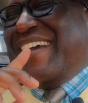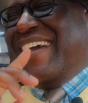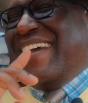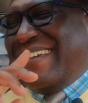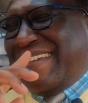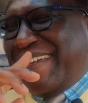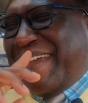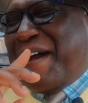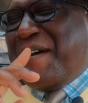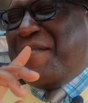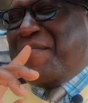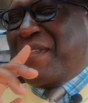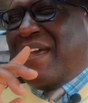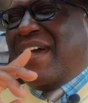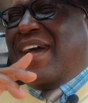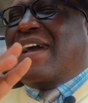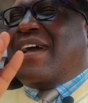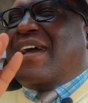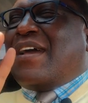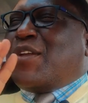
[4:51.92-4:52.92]
Yeah.
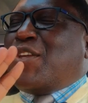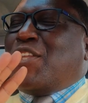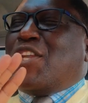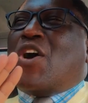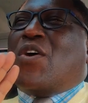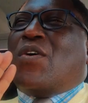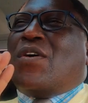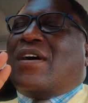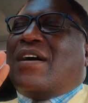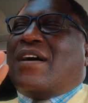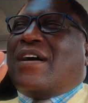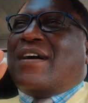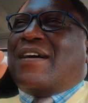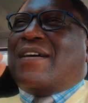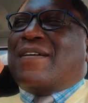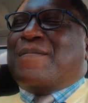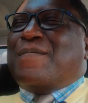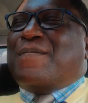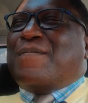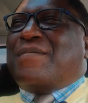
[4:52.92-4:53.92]
You know,
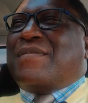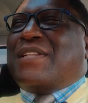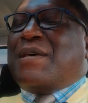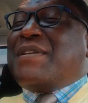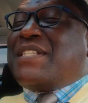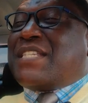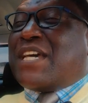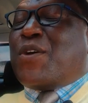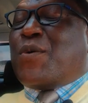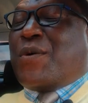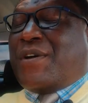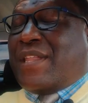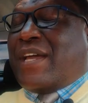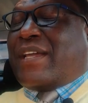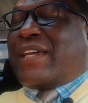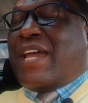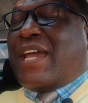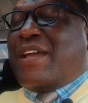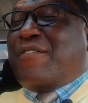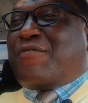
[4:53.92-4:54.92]
let me tell you where that
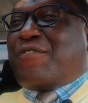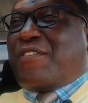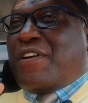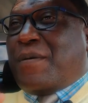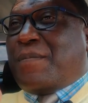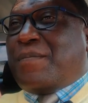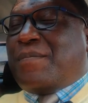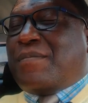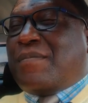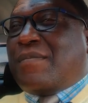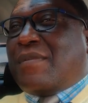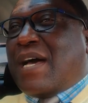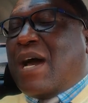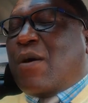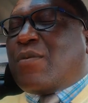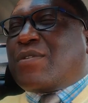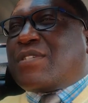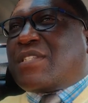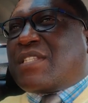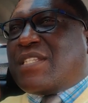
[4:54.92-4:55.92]
came from. I
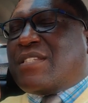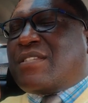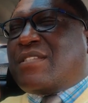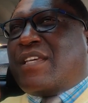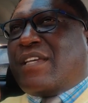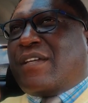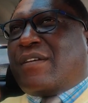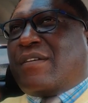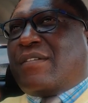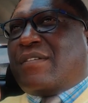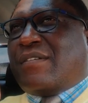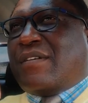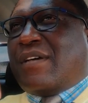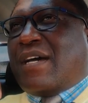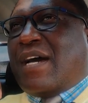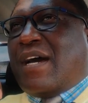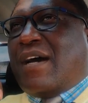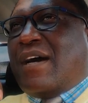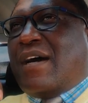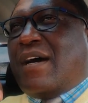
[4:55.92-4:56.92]
was listening.
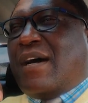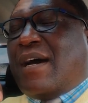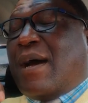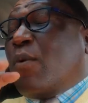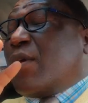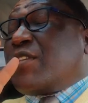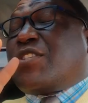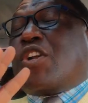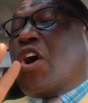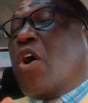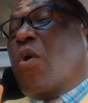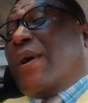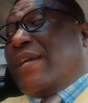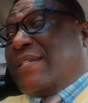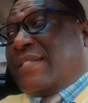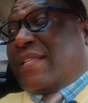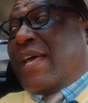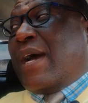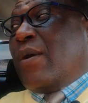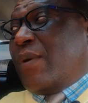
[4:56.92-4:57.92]
I wasn't always
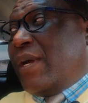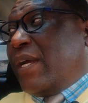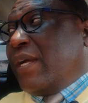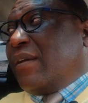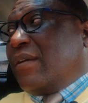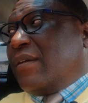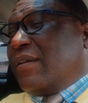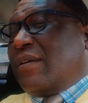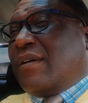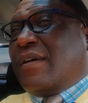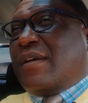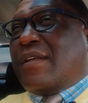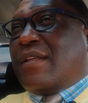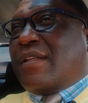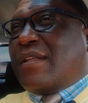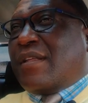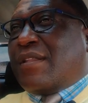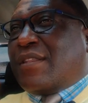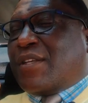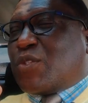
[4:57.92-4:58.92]
that way.
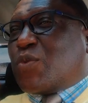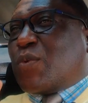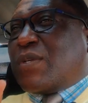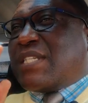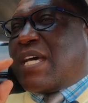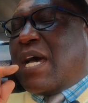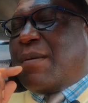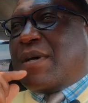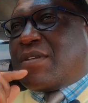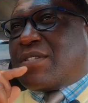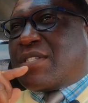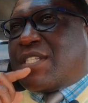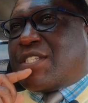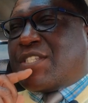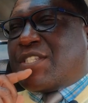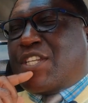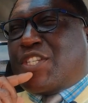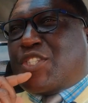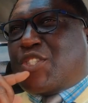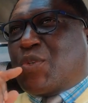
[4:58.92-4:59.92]
There was one time I was
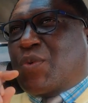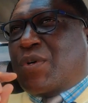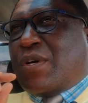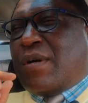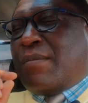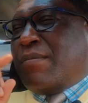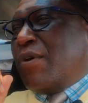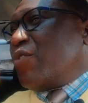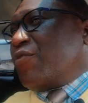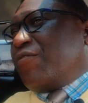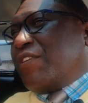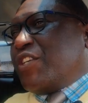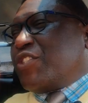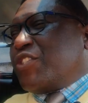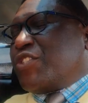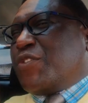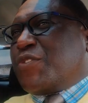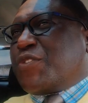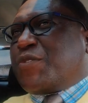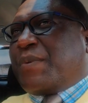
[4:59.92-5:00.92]
listening to a
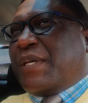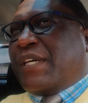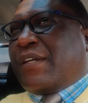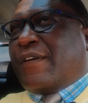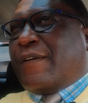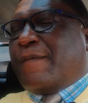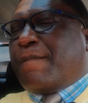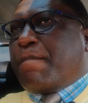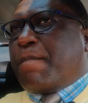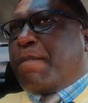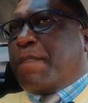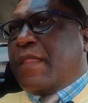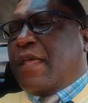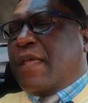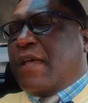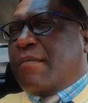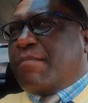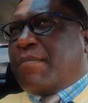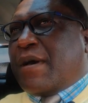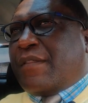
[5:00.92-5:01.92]
motivational speaker
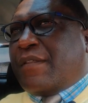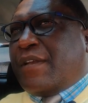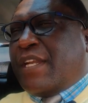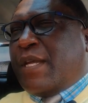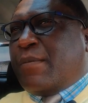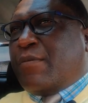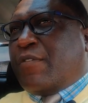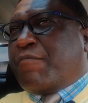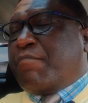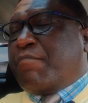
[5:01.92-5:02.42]
by the name of